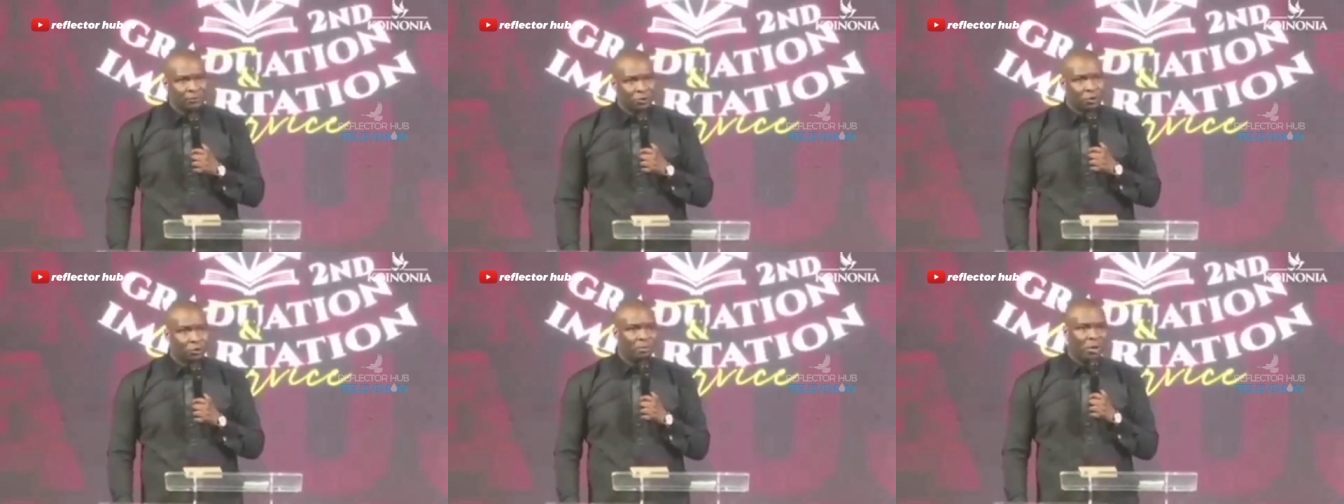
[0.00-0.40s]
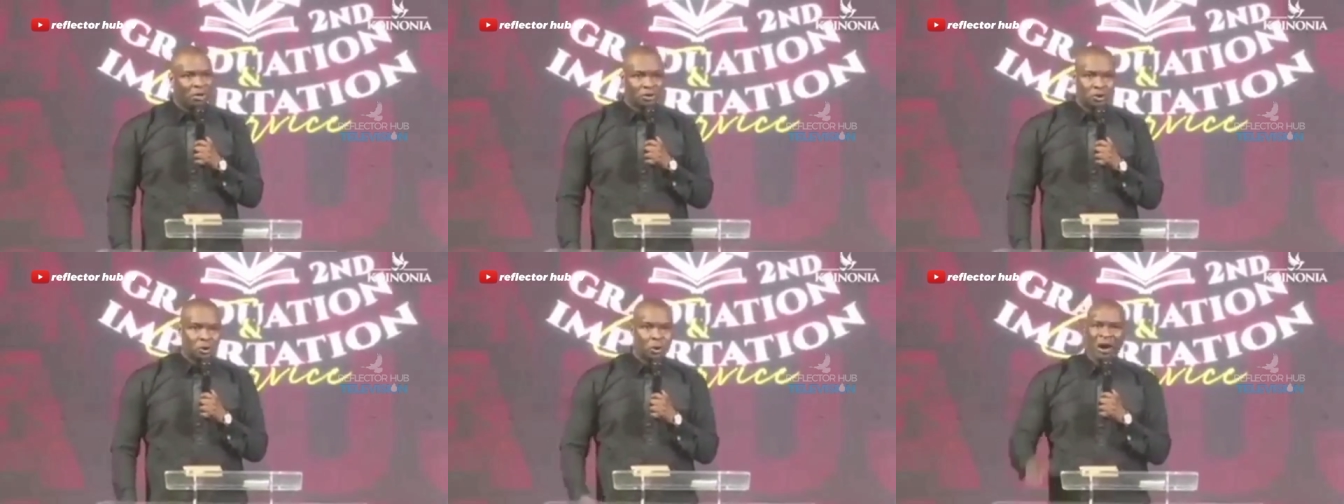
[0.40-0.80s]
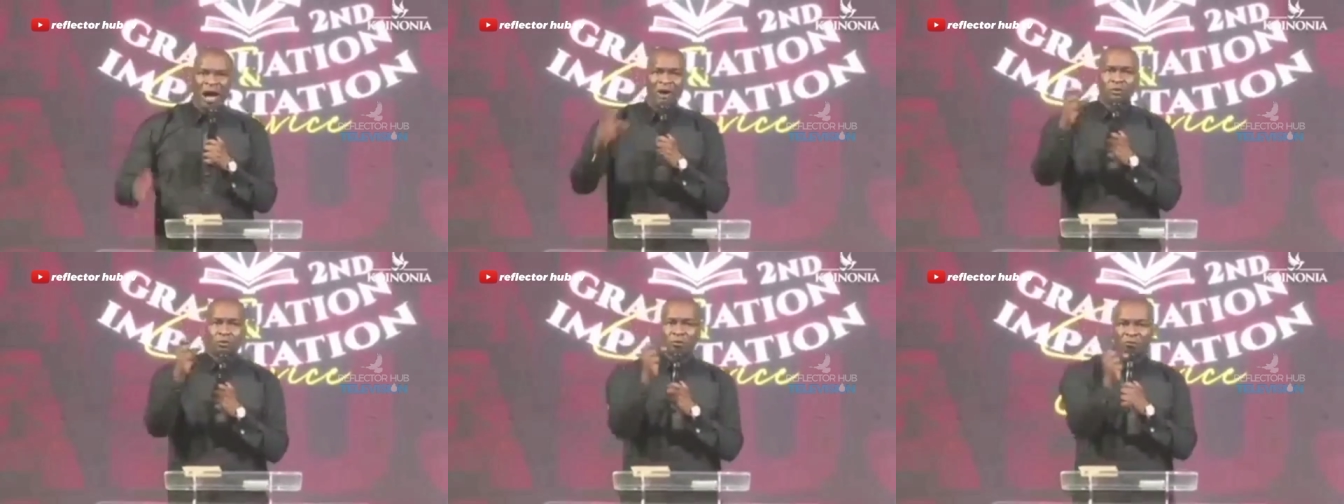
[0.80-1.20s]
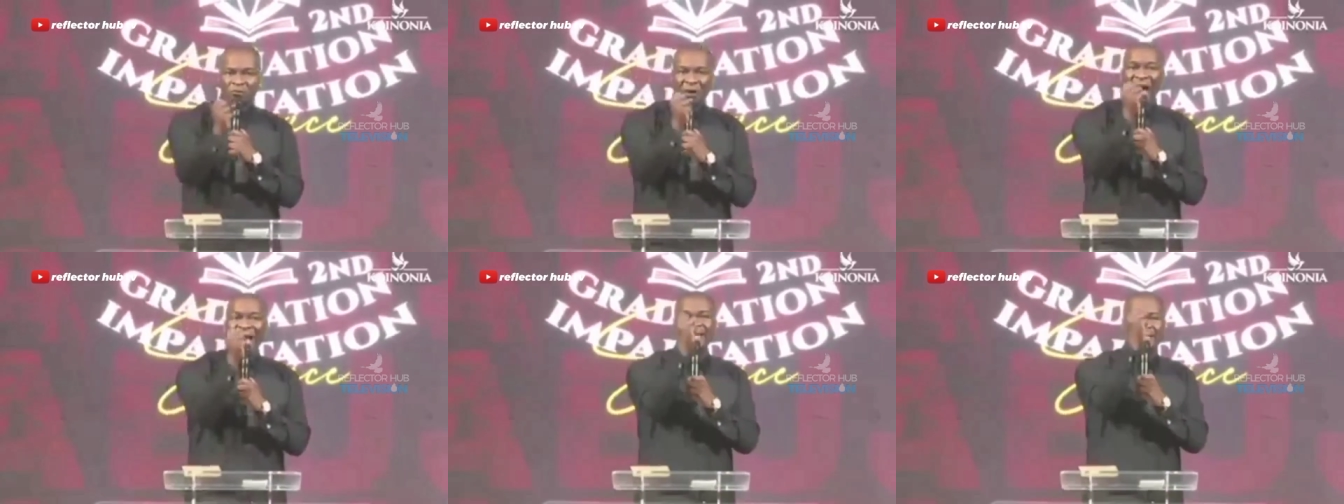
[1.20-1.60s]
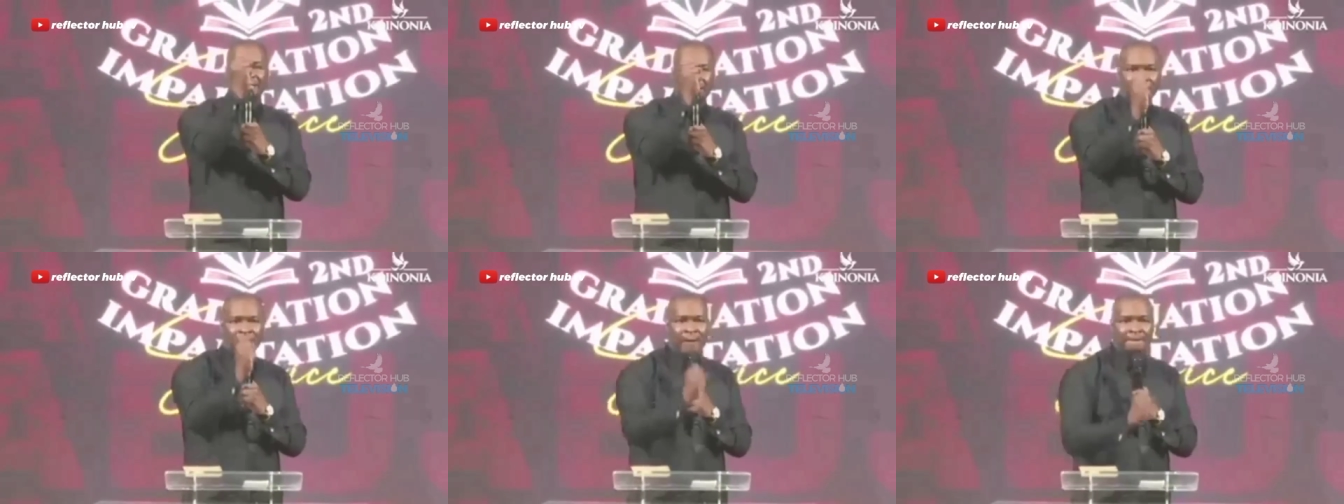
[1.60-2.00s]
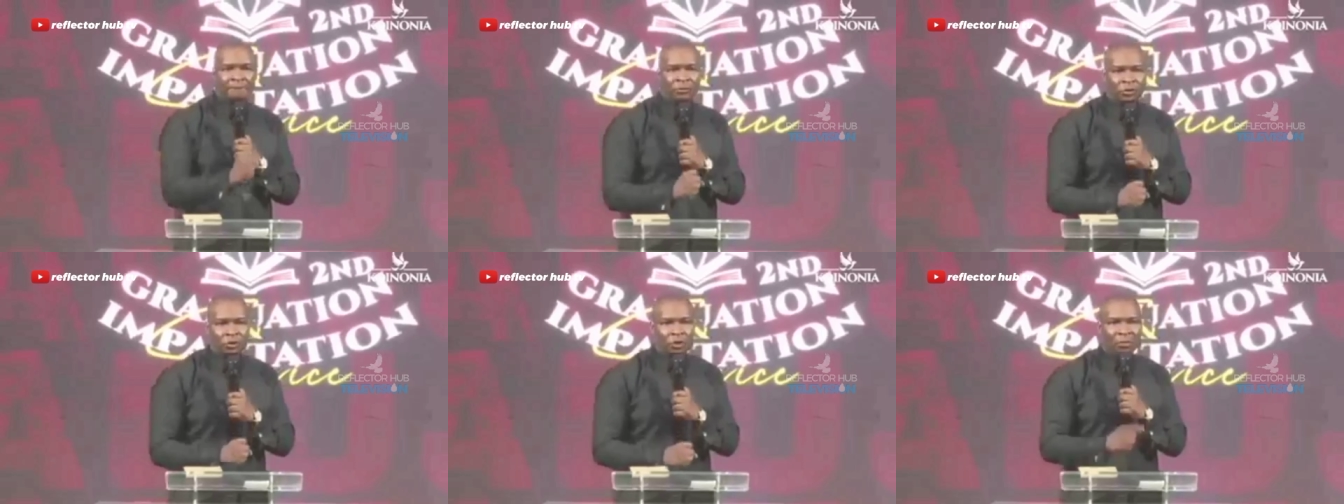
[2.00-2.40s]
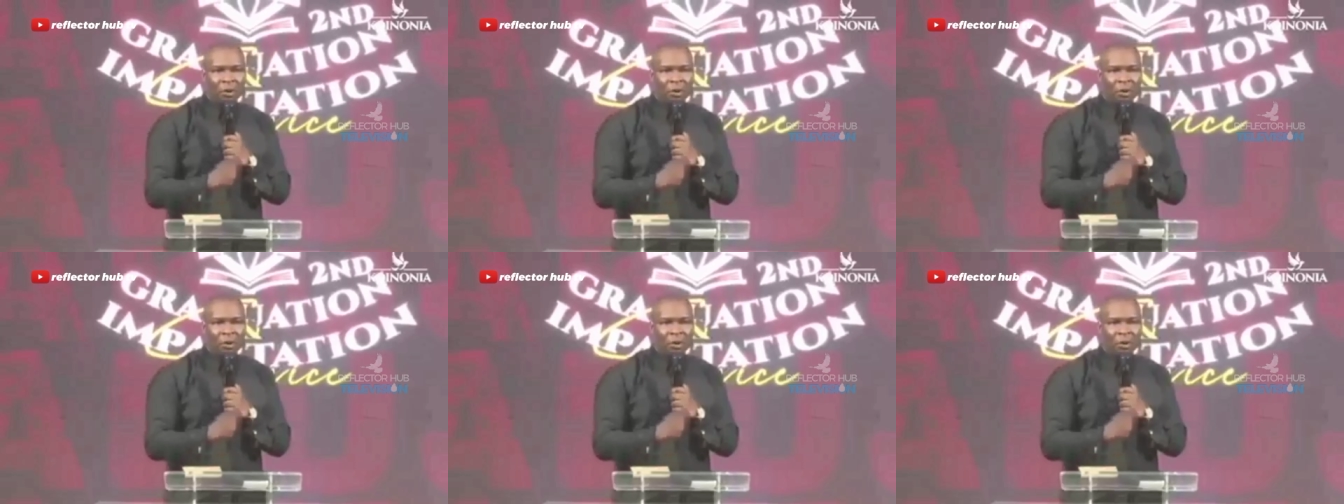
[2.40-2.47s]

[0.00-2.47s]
you must know how to fight you